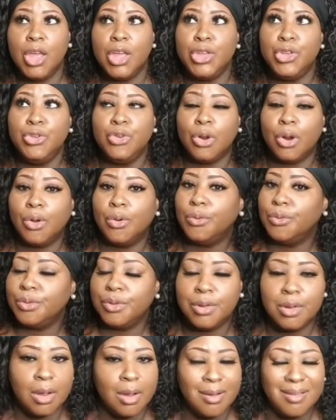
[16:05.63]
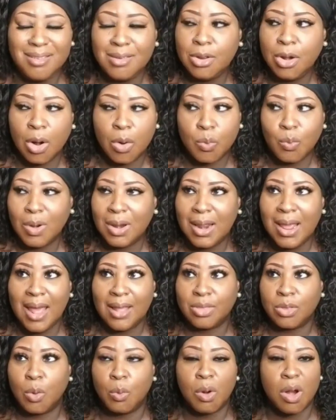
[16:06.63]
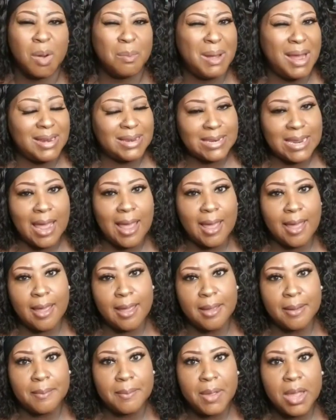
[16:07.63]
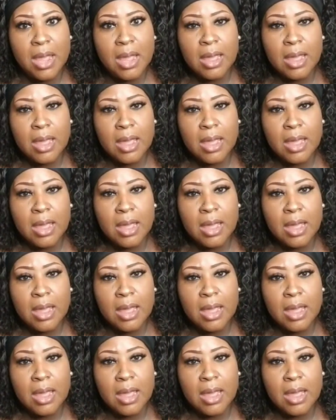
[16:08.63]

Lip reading: you don't really have to worry about time.